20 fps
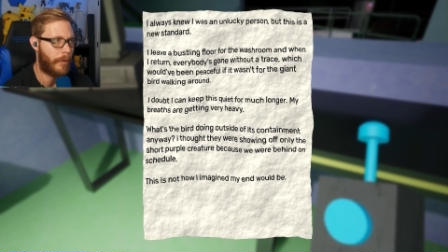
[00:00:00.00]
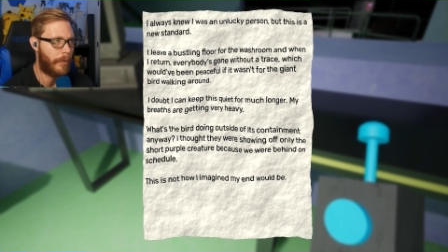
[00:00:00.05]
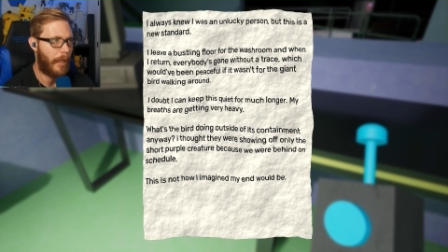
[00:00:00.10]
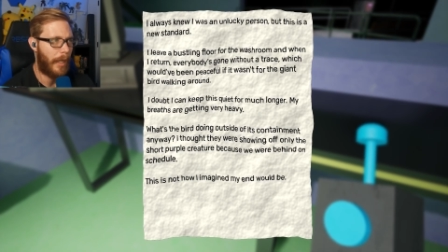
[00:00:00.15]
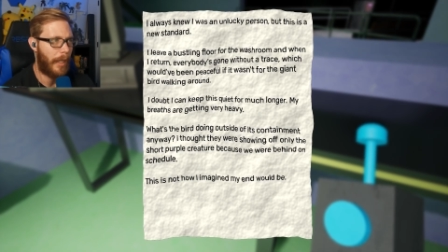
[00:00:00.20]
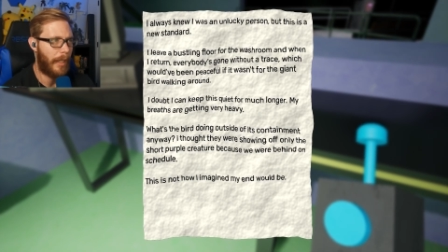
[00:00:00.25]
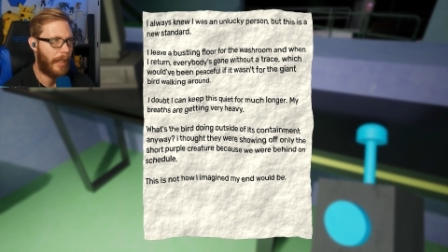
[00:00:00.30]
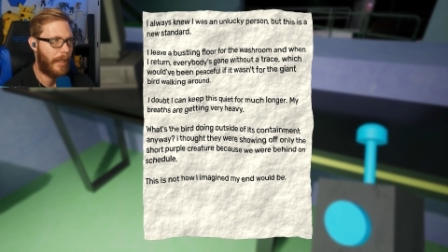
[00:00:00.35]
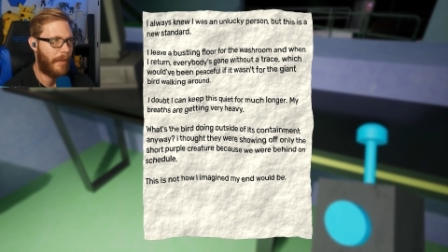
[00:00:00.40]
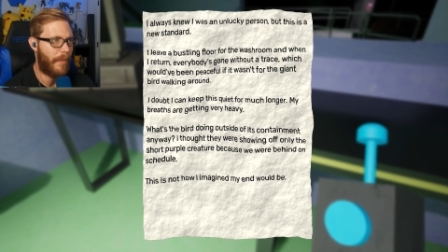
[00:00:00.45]

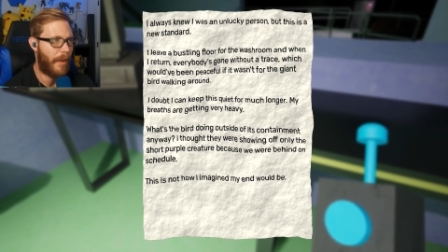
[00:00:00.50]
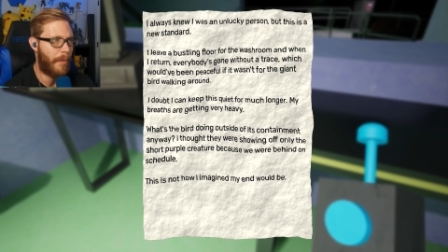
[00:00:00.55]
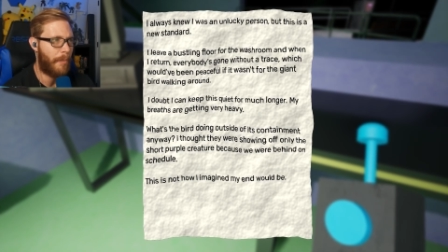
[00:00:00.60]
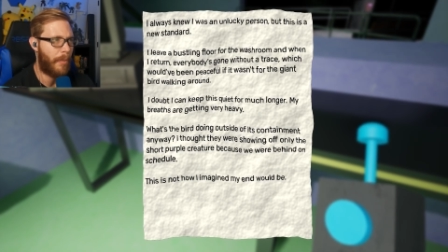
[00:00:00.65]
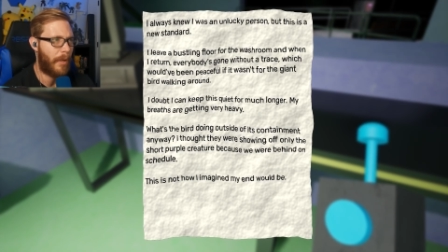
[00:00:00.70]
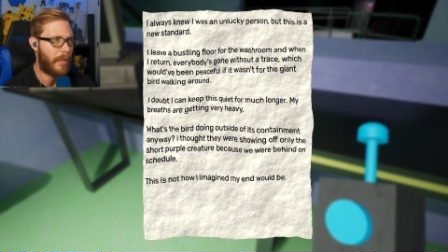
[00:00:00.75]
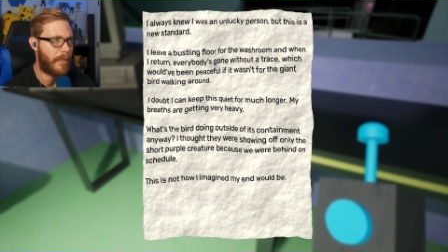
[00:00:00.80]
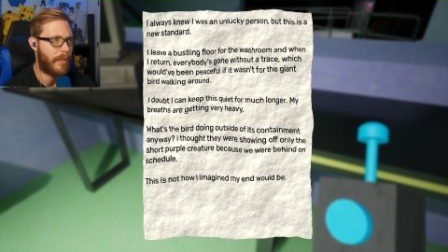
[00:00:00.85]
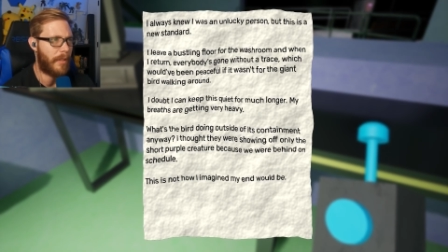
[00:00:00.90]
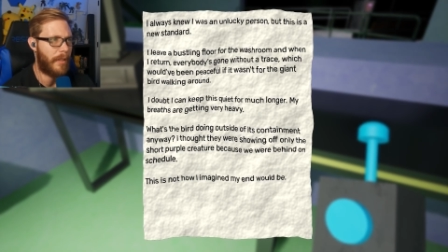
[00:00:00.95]
I leave a
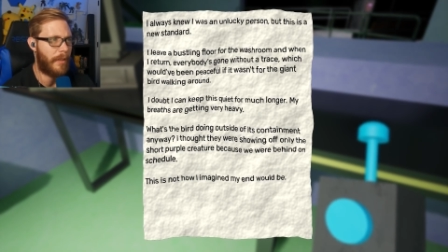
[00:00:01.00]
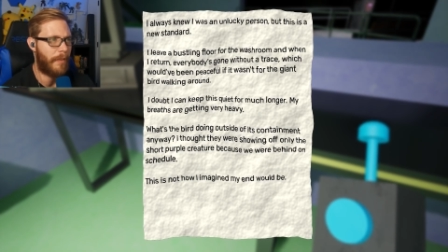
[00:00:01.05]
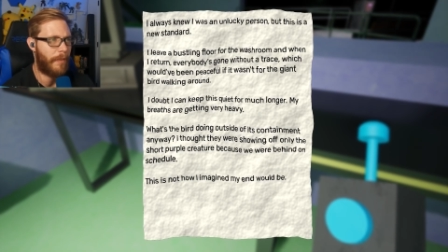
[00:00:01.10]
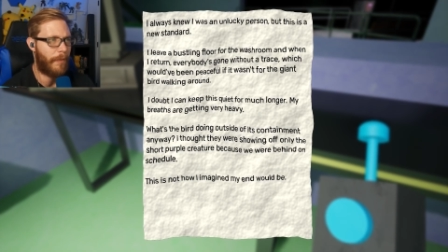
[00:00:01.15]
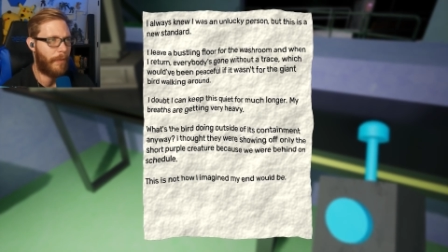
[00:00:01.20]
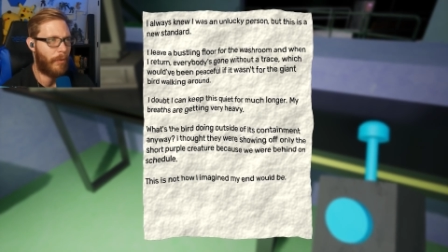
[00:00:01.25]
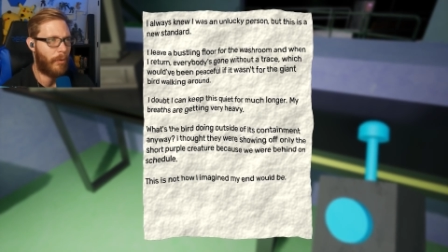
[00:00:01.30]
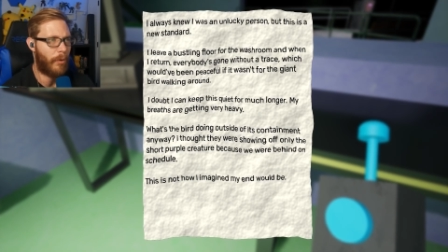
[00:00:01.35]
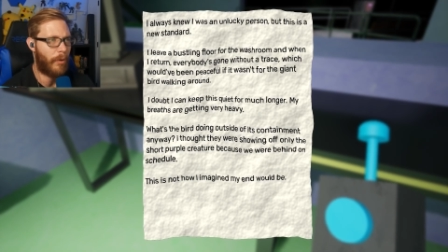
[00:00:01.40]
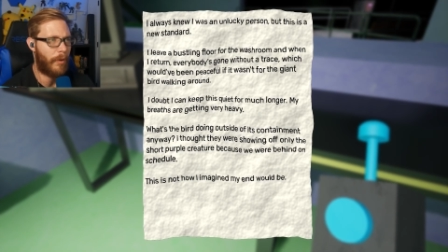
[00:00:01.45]
bustling
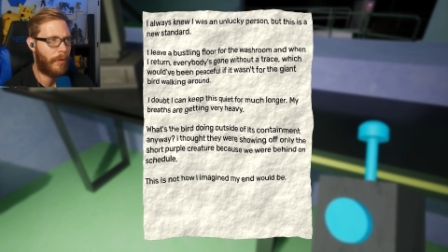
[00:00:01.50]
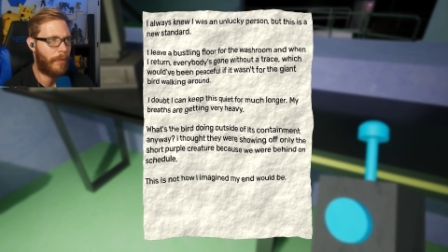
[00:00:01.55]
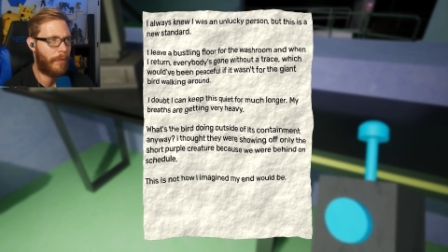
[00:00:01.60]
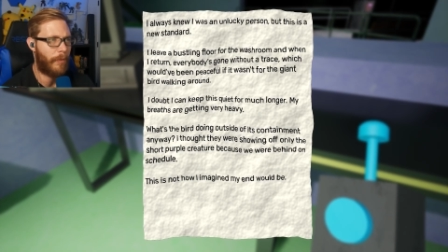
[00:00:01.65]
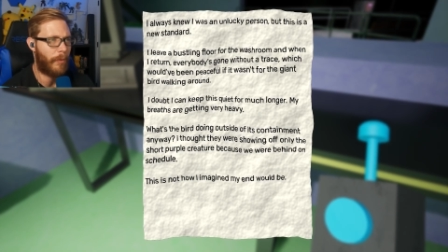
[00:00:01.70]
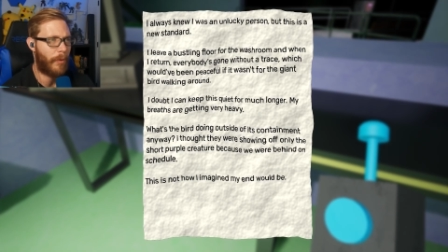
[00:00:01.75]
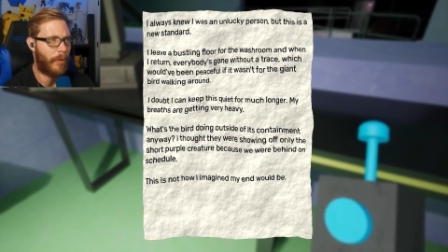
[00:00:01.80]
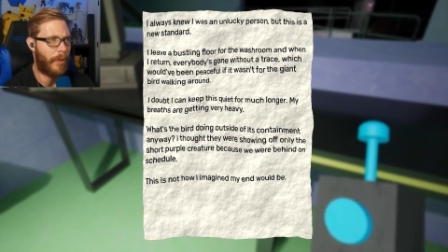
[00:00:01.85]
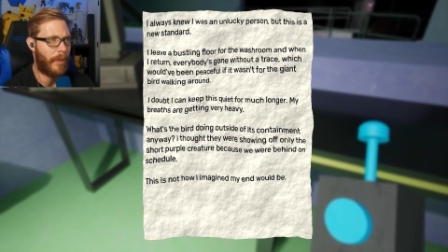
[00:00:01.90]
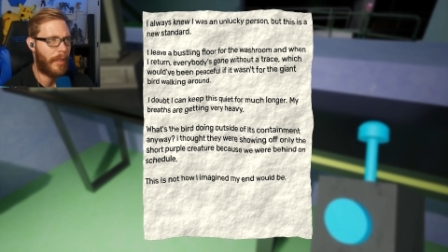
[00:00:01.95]
floor
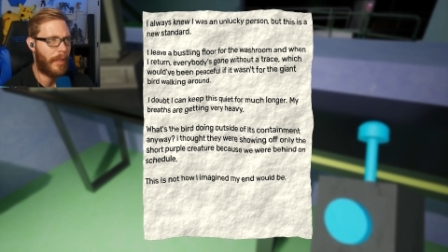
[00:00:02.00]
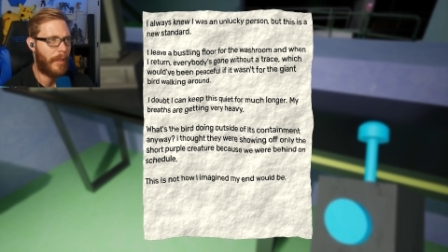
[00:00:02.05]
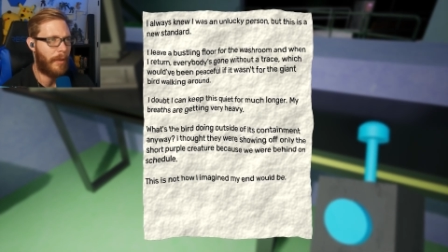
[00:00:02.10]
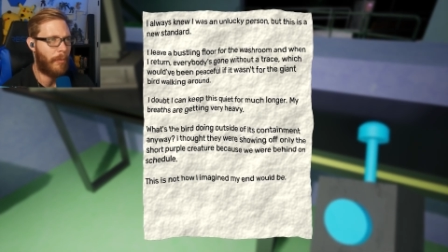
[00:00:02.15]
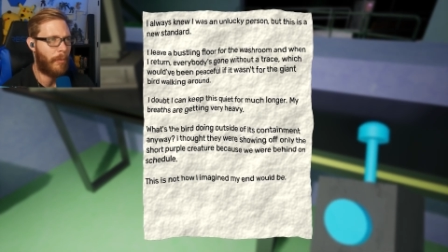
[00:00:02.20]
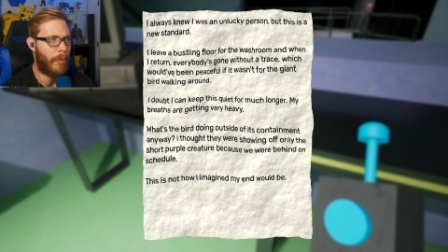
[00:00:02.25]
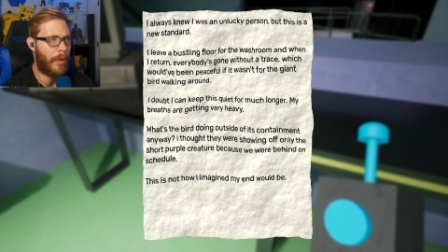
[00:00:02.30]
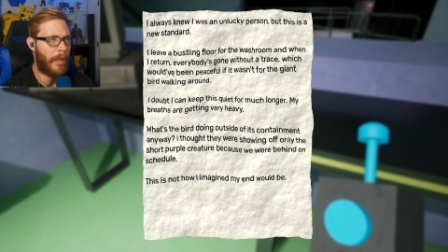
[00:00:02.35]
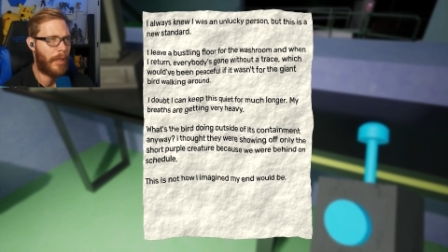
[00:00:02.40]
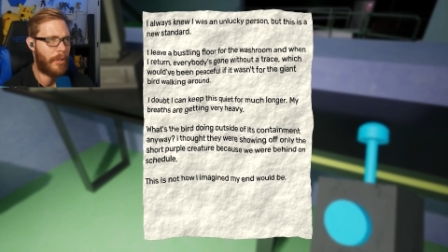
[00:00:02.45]
for the
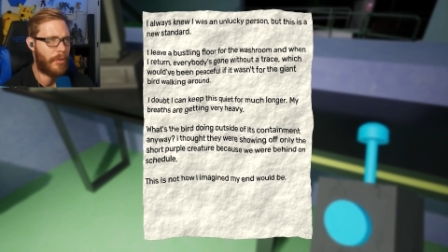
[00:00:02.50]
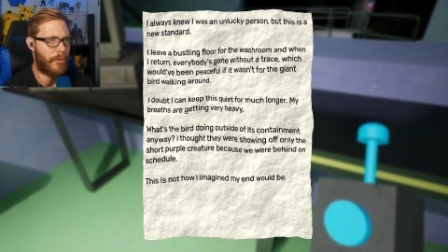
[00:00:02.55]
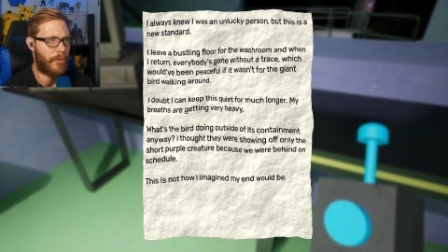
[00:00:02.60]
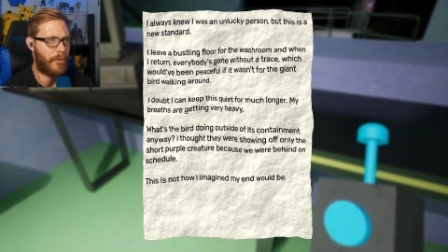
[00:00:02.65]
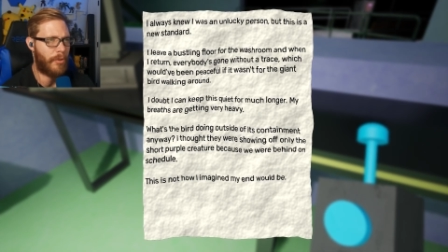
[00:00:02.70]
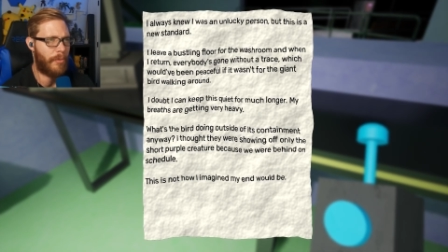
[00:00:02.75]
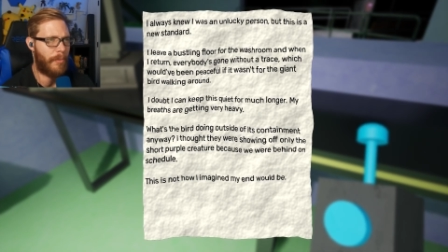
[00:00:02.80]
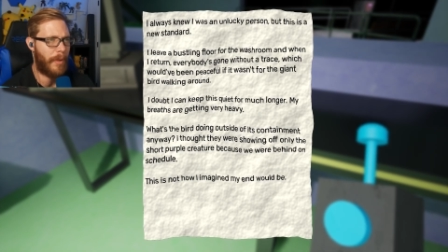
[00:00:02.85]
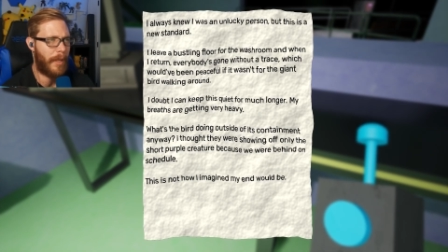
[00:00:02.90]
washroom,